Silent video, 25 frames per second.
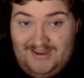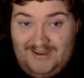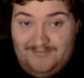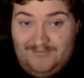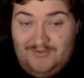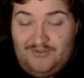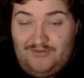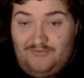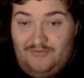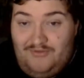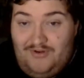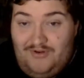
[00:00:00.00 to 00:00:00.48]

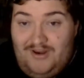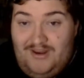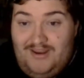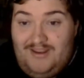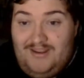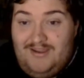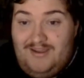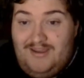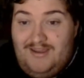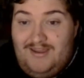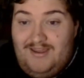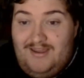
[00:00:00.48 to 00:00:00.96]

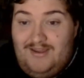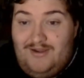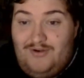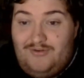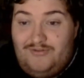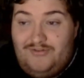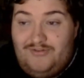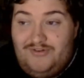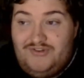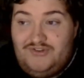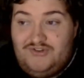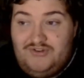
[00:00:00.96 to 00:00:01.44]
3
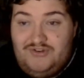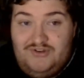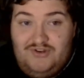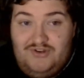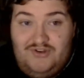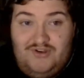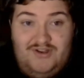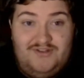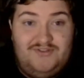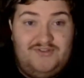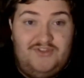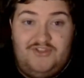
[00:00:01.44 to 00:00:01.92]
Origin
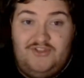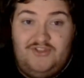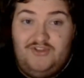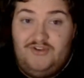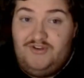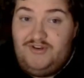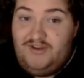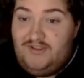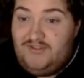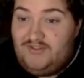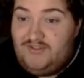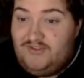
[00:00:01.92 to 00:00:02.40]
night, the
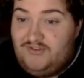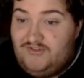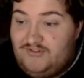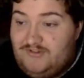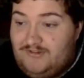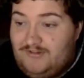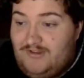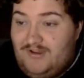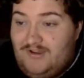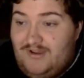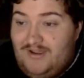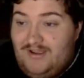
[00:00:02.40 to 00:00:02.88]
13th of
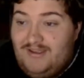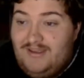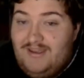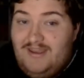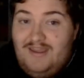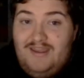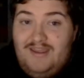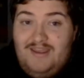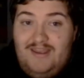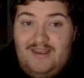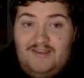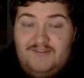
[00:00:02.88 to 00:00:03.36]
July,
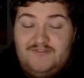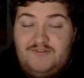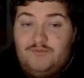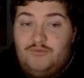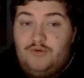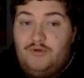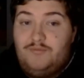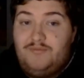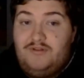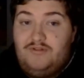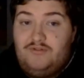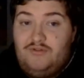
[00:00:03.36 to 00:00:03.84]
as I
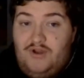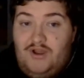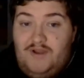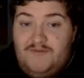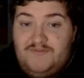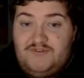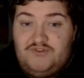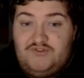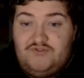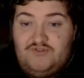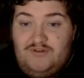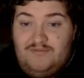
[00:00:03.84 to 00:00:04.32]
will be
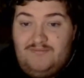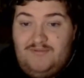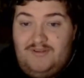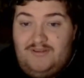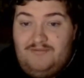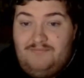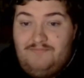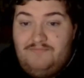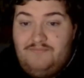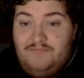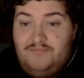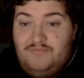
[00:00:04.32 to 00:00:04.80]
live
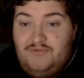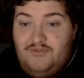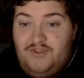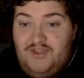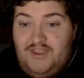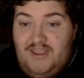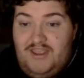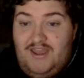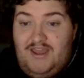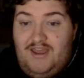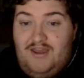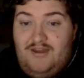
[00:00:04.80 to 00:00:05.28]
streaming
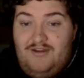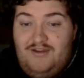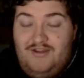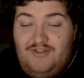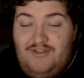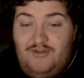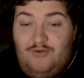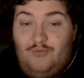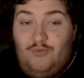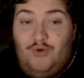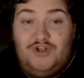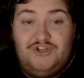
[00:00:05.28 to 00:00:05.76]
the
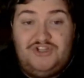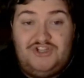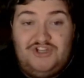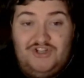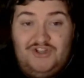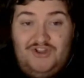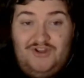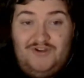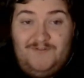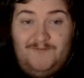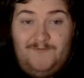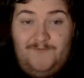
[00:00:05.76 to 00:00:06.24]
watch
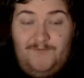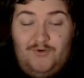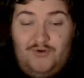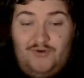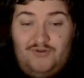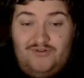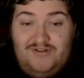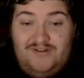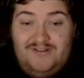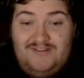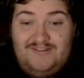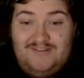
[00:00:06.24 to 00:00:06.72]
along
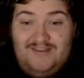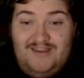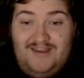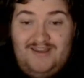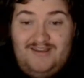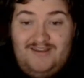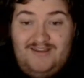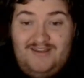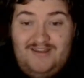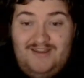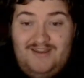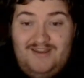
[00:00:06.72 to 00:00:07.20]
for it,
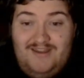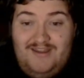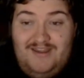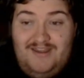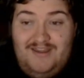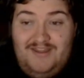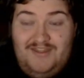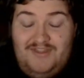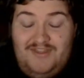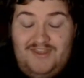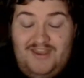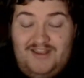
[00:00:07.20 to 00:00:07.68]

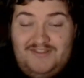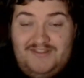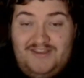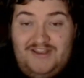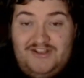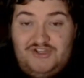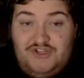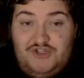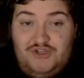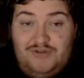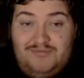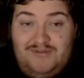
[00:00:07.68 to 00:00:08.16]

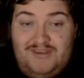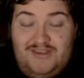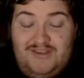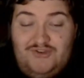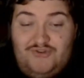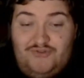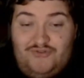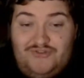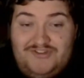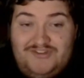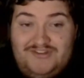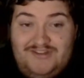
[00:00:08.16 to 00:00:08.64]
that should be
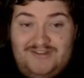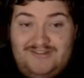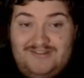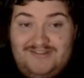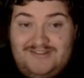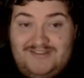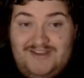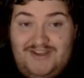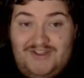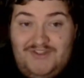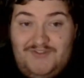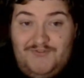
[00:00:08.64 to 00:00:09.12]
interesting to
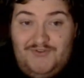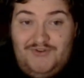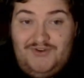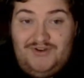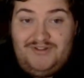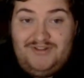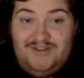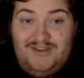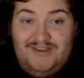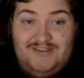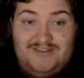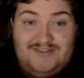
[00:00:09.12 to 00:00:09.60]
say at the
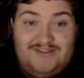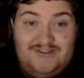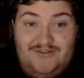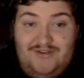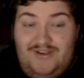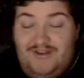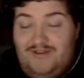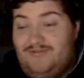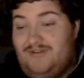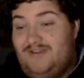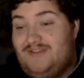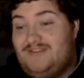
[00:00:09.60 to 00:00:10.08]
very least. So
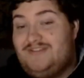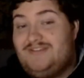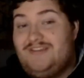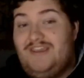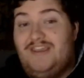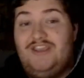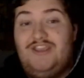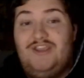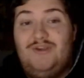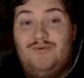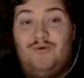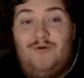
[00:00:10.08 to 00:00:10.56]
anyways,
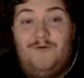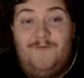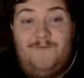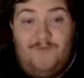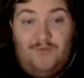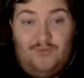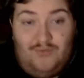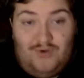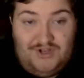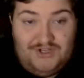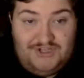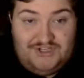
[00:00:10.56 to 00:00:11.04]
thank you all
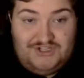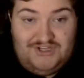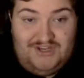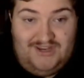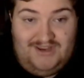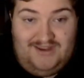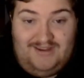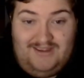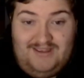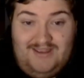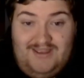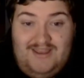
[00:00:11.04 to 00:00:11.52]
for
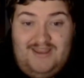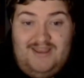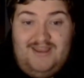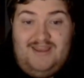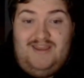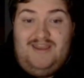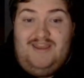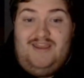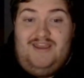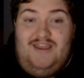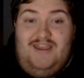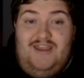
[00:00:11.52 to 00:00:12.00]
watching,
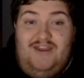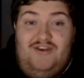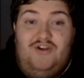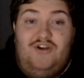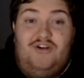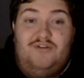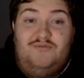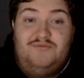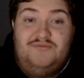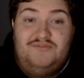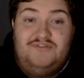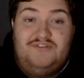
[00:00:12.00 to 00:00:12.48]
and
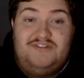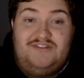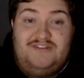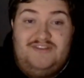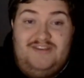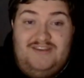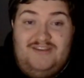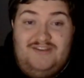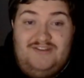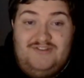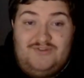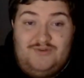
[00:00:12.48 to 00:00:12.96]
I will
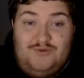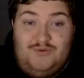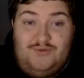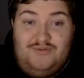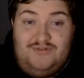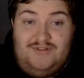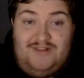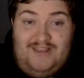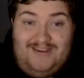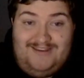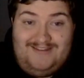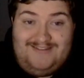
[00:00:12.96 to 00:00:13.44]
see you
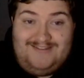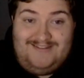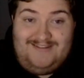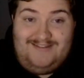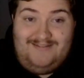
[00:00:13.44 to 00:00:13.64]
all later.